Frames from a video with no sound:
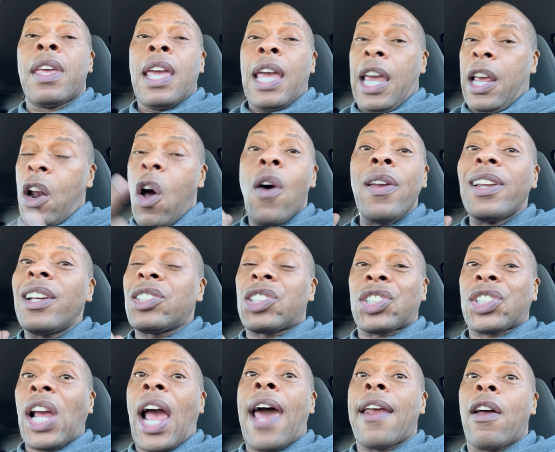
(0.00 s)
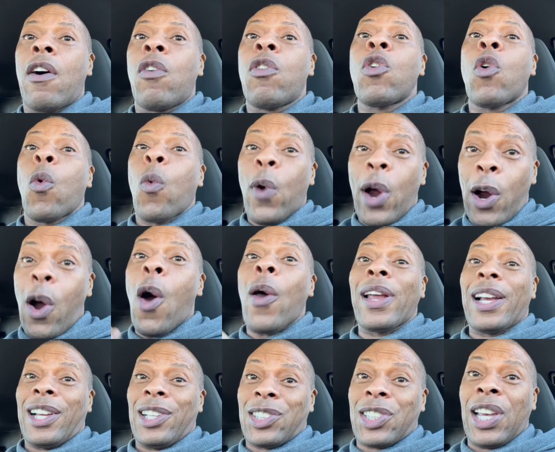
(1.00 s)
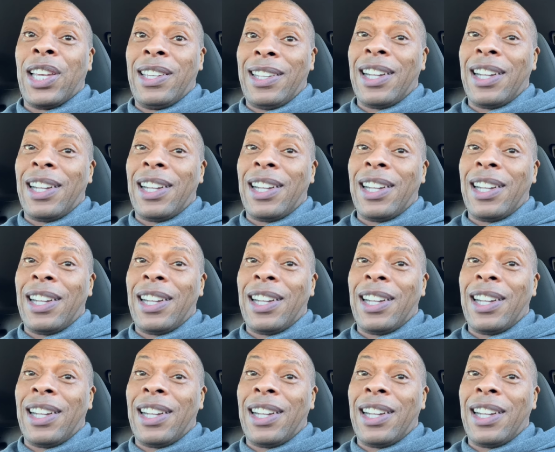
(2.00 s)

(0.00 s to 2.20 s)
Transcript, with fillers: And on this channel, we're going to continue